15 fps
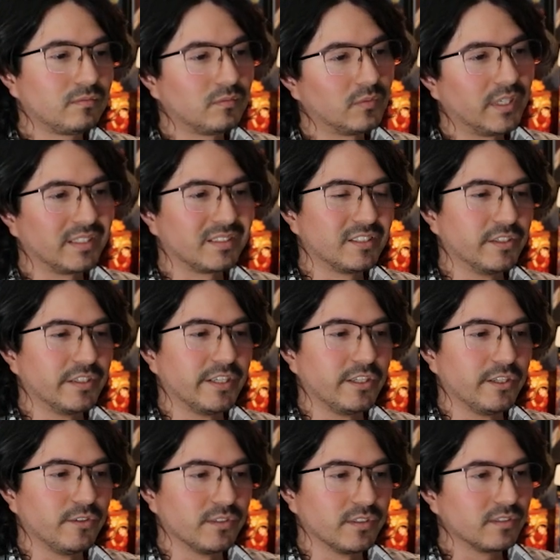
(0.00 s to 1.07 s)
Well, I still need to
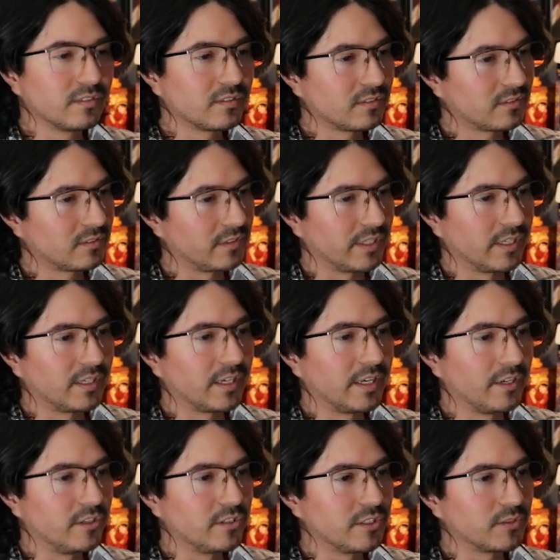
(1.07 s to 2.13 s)
use it. So yeah,
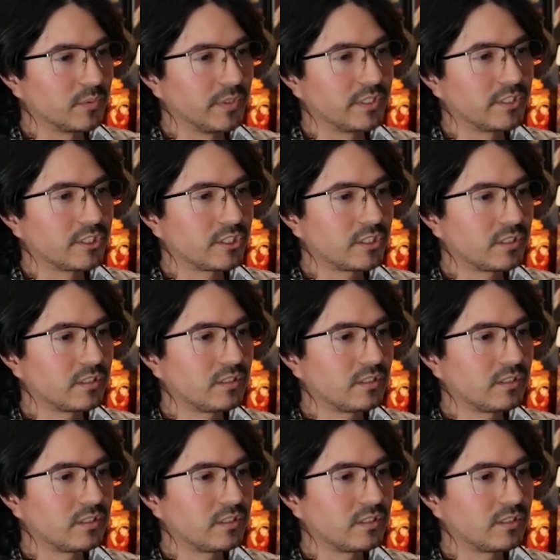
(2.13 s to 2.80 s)
energy switch.